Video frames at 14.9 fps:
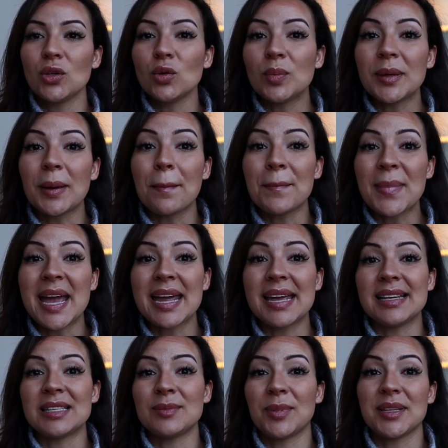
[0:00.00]
You'll be
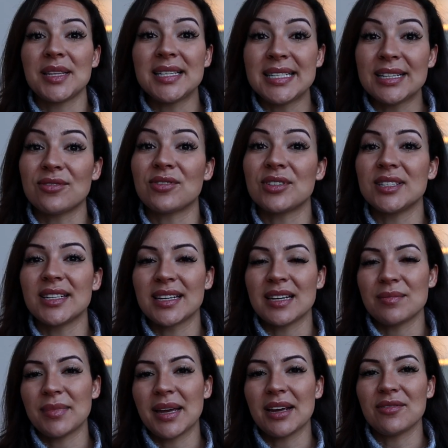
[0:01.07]
amazed by the difference it
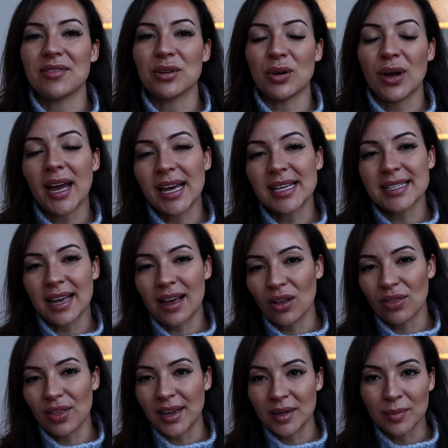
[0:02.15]
can make for your hair's
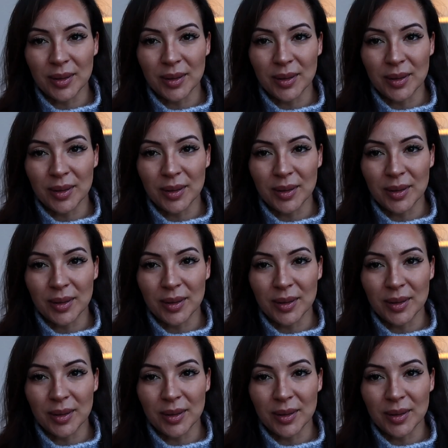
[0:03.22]
health and